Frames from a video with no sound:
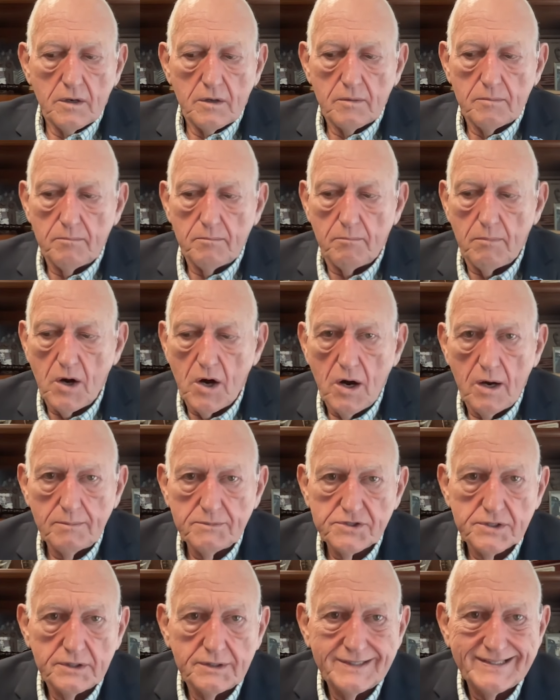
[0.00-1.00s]

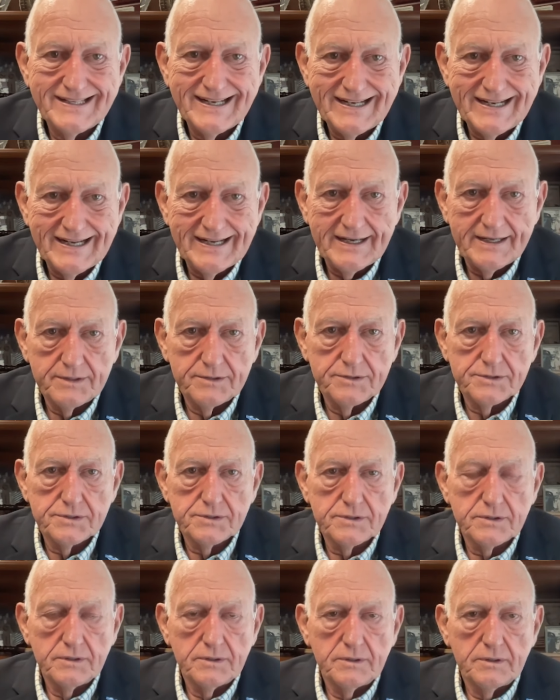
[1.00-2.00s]
moms and
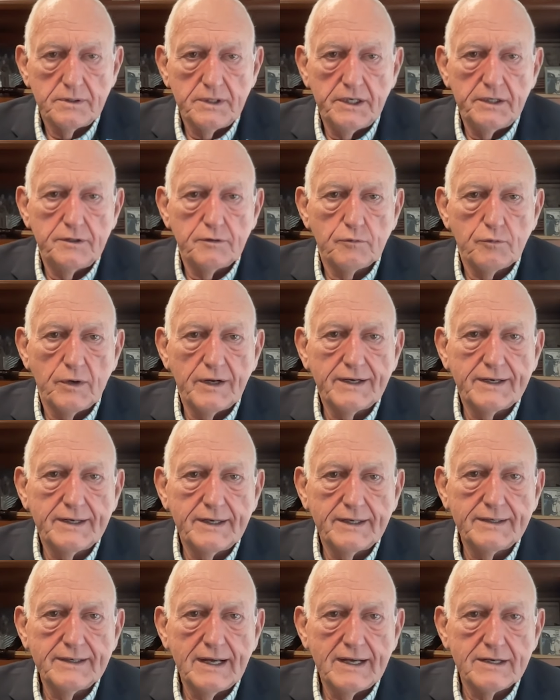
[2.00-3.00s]
dads need to
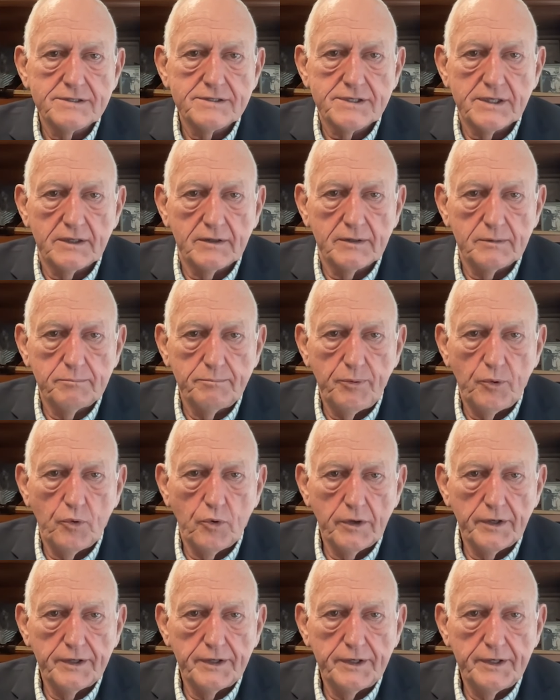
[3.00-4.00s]
recognize how
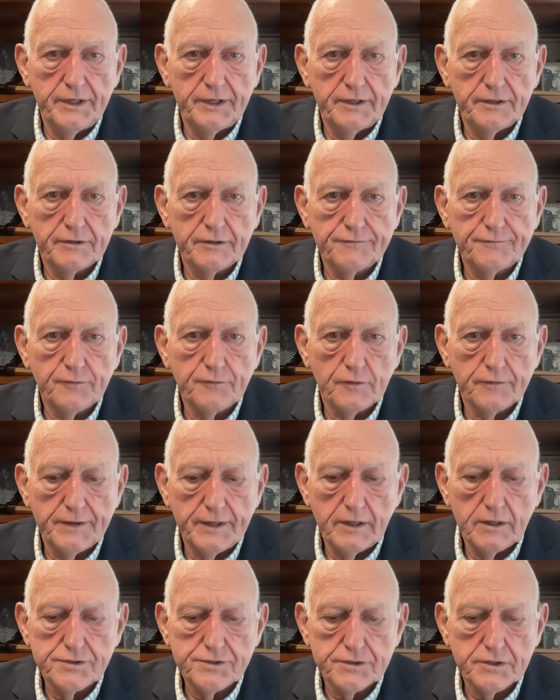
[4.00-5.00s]
important it is for
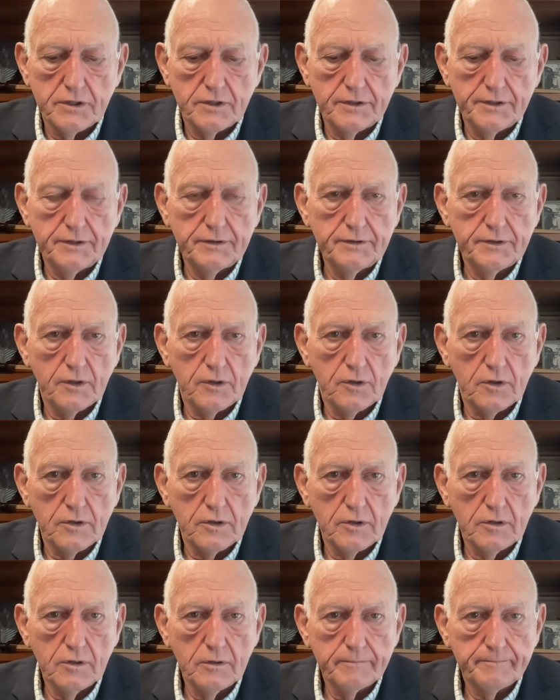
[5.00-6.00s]
their son and
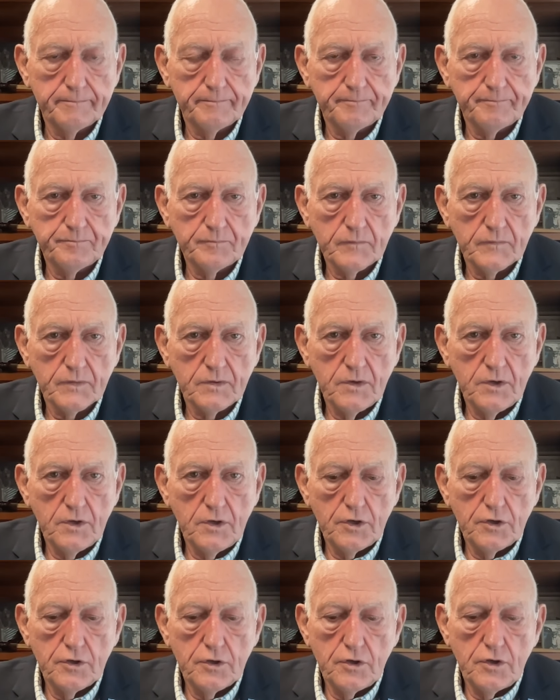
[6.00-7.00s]
daughter
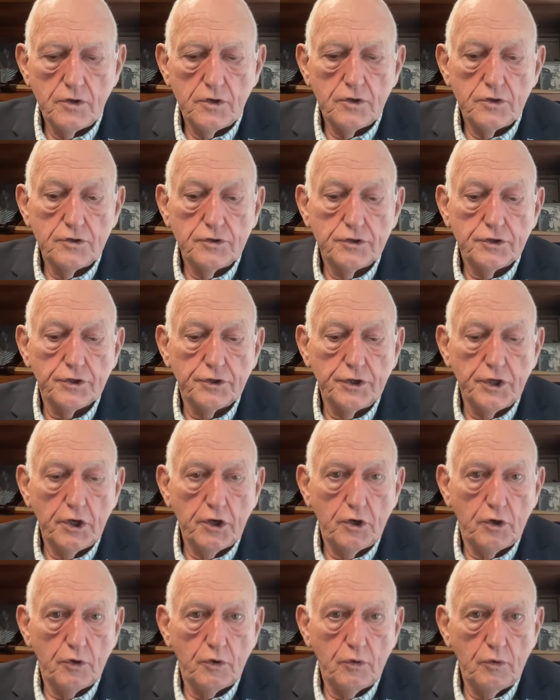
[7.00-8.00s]
to
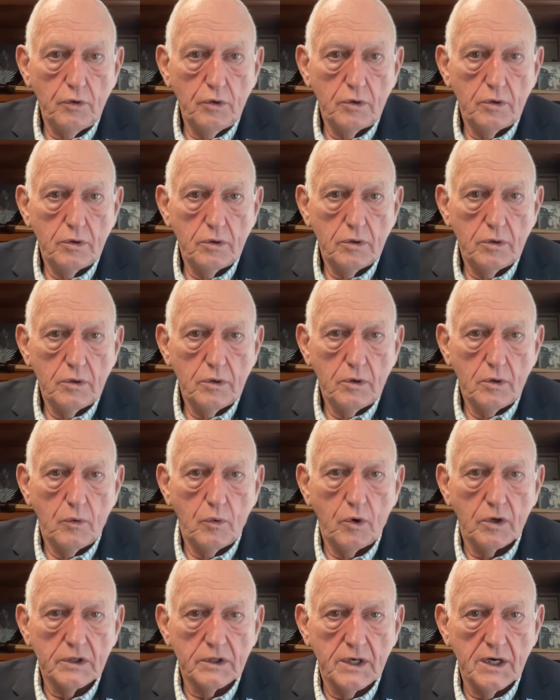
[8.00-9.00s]
know
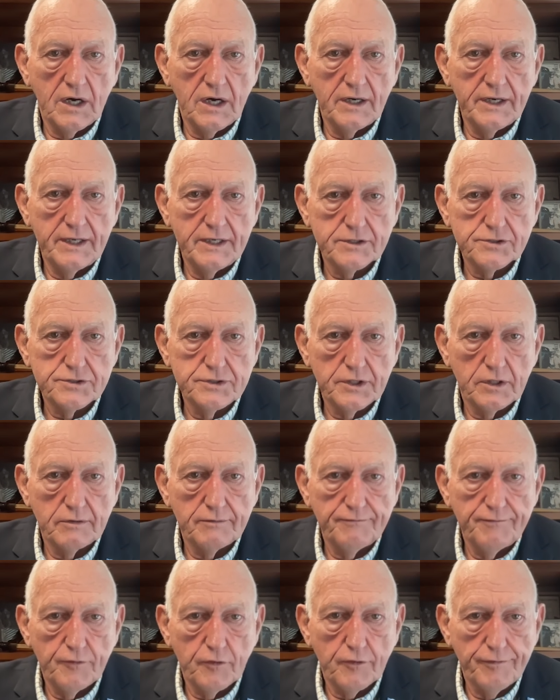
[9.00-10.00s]
what God has
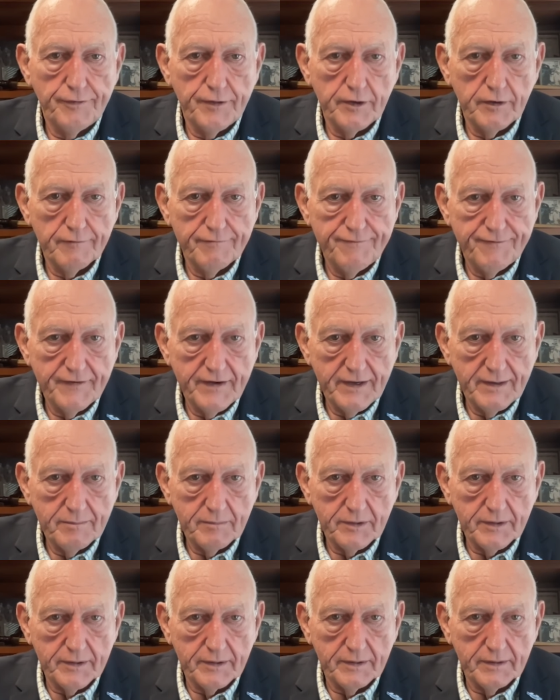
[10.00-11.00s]
done for their family.